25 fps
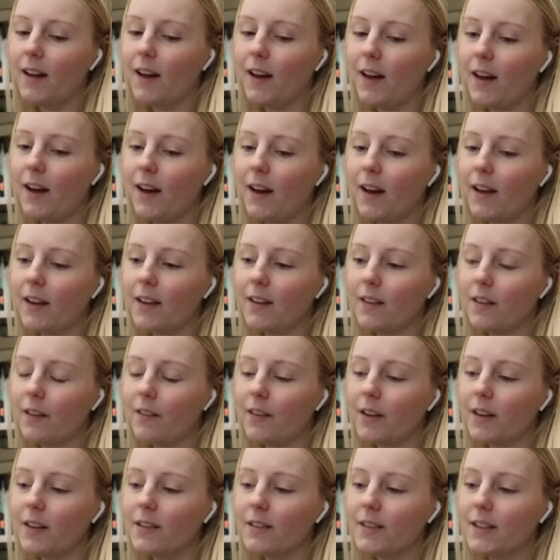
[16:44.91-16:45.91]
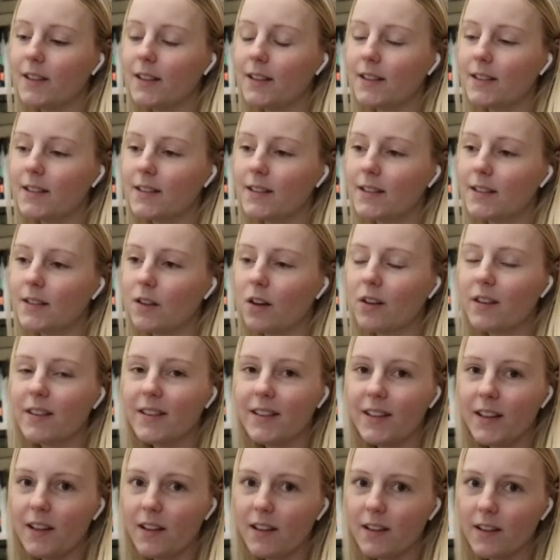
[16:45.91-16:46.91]
I love it. It's
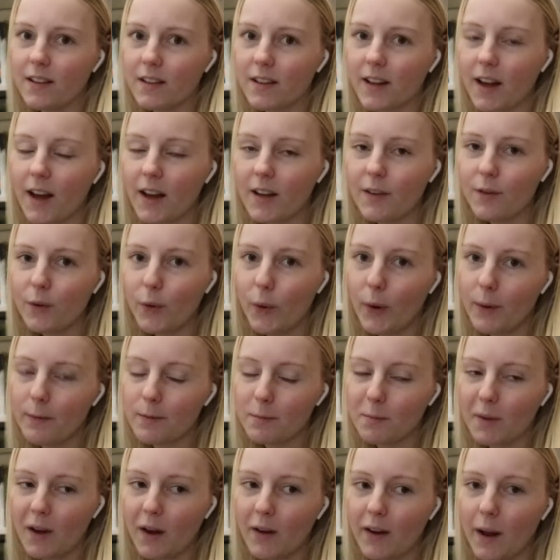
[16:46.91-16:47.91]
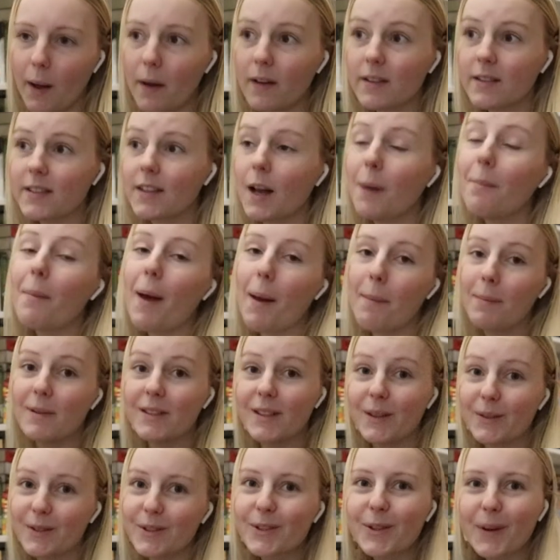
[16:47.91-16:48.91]
honestly kind of creeped me out. Some
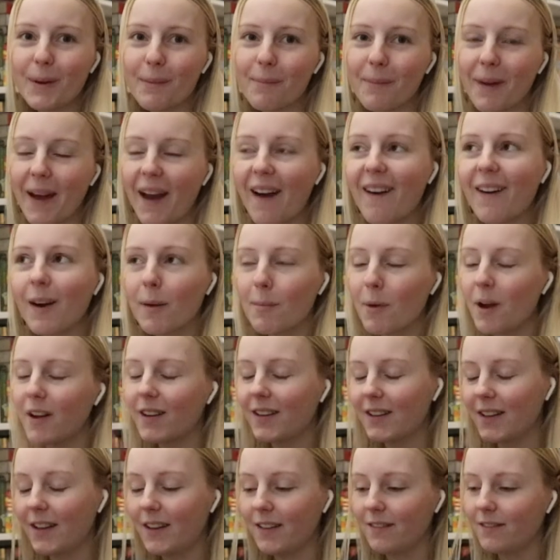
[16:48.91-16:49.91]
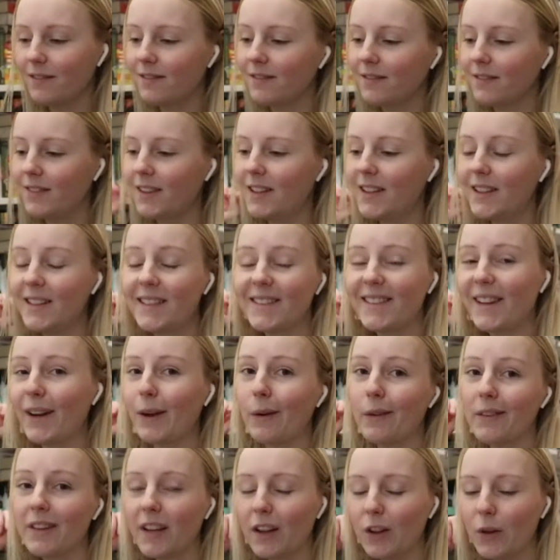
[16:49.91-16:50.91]
episodes creeped me out. I'm not gonna sit
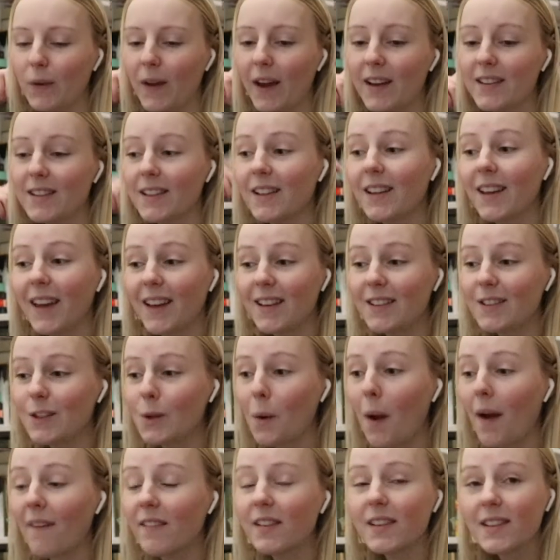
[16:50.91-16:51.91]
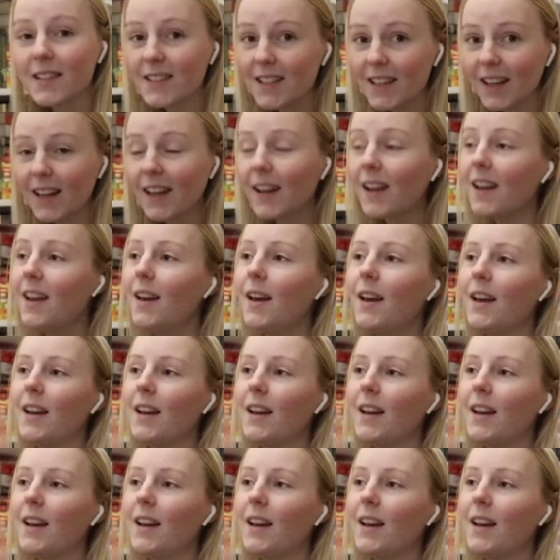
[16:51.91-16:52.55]
here and tell you guys in case you haven't seen,